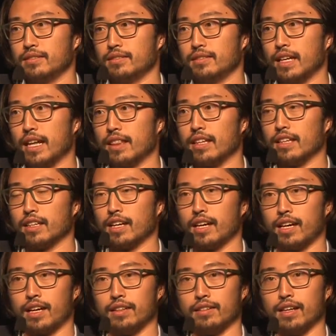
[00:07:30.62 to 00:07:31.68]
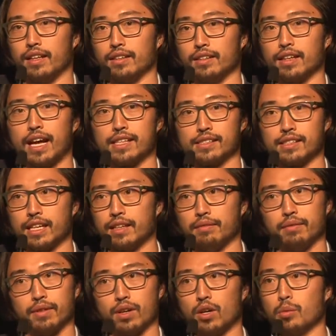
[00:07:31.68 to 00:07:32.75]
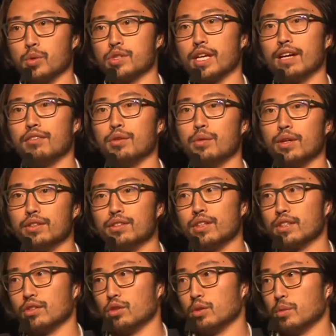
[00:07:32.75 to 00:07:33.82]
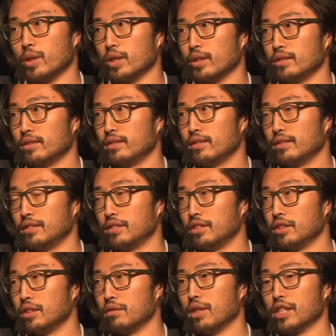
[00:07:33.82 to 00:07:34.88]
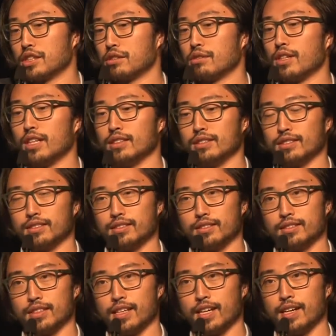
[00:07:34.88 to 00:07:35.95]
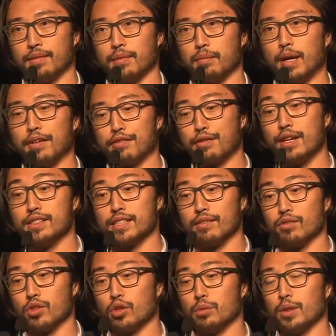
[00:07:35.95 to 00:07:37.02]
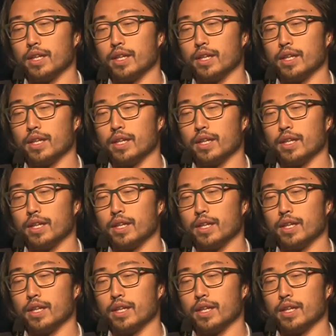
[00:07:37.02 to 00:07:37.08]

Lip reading: I think last night almost everyone took Uber to the restaurant. My friends have told me